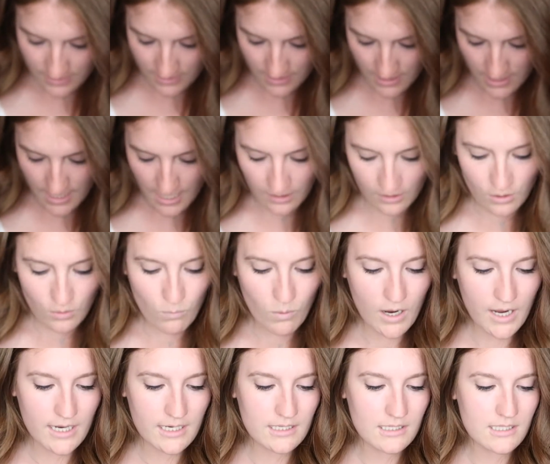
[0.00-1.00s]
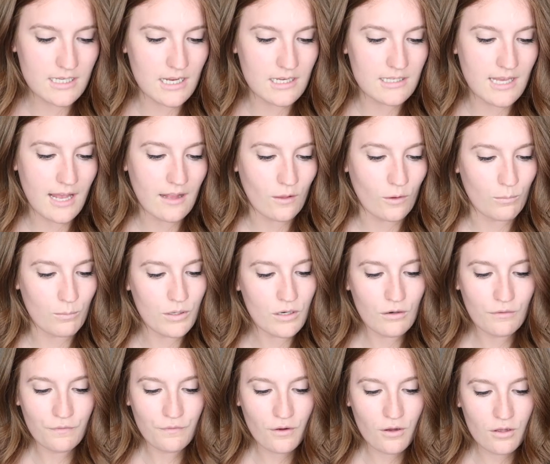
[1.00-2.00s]
The yellow one says hello
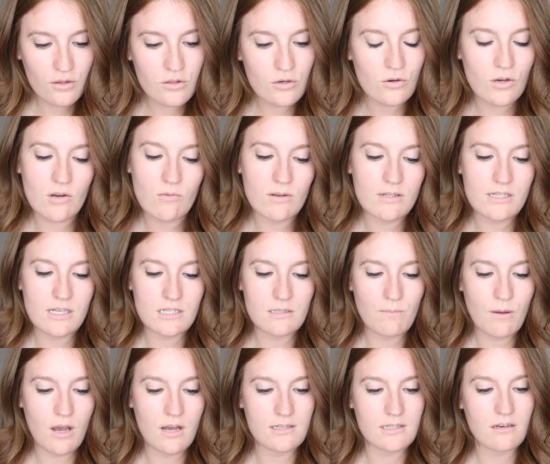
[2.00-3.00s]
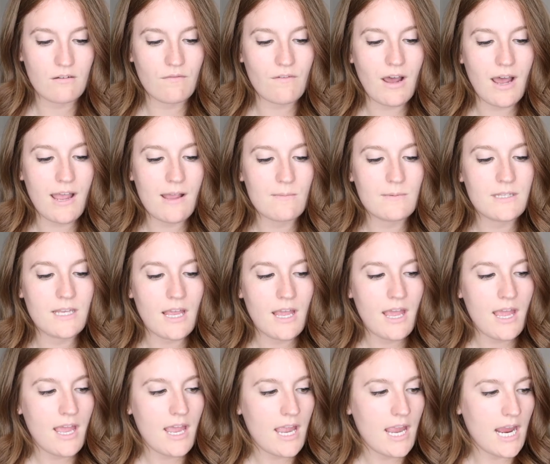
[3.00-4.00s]
beautiful. The green one says positive vibes.
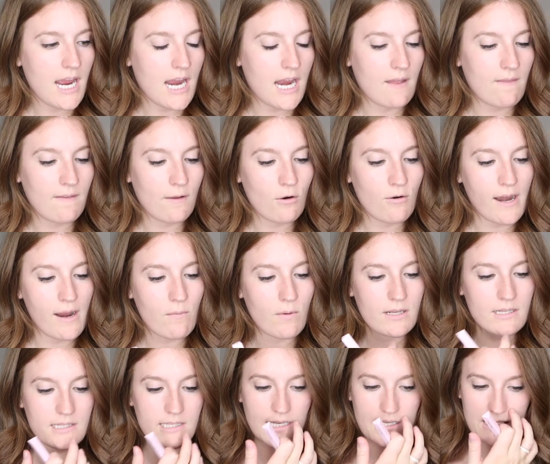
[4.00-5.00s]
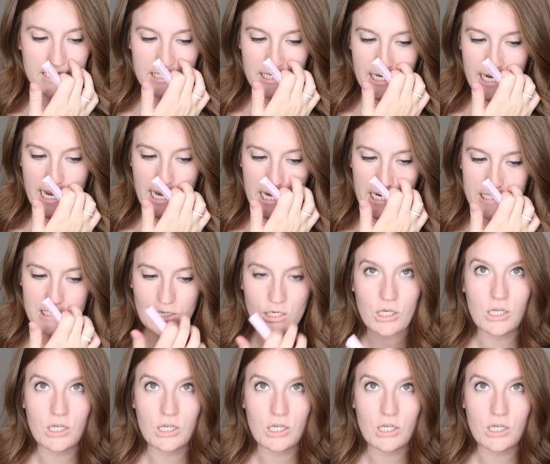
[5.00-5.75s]
And the gray one says today is a